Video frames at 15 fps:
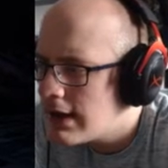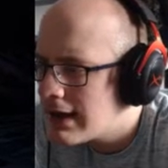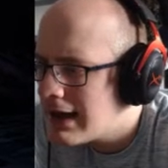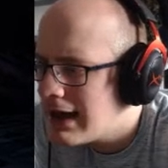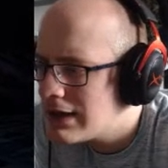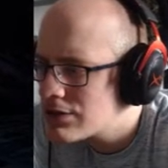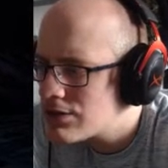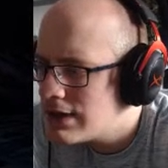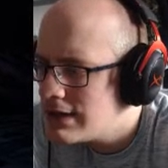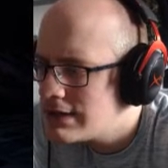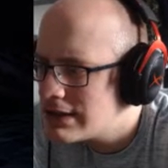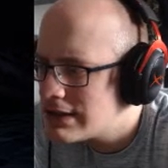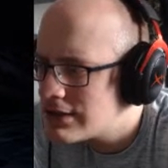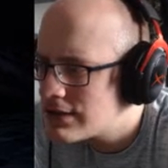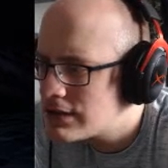Cast
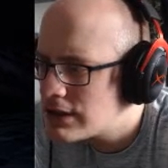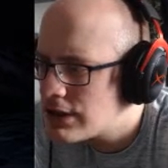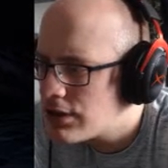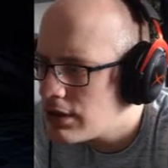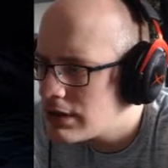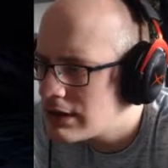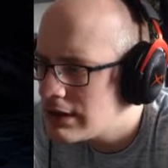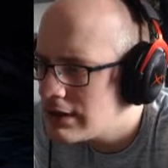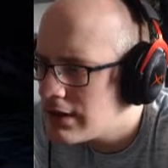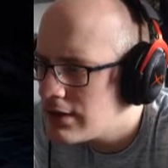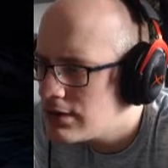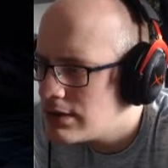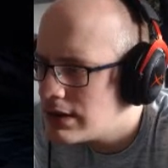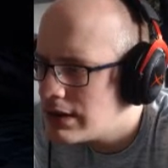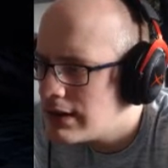ranges
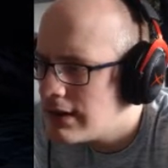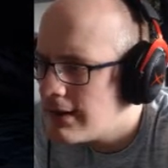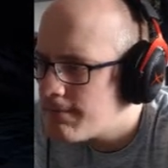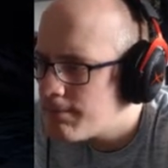1300.